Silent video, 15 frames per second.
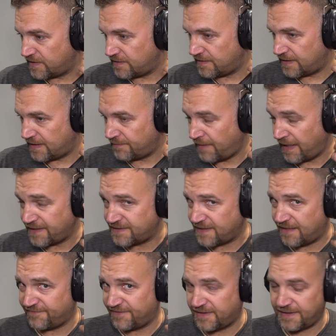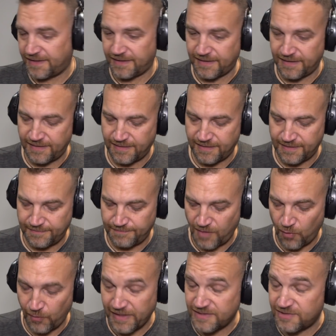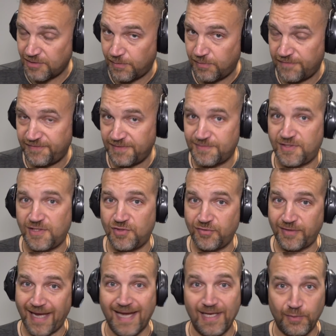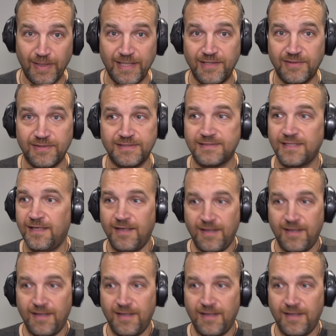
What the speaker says: The mics have a wind stop over them so you don't get any wind noise.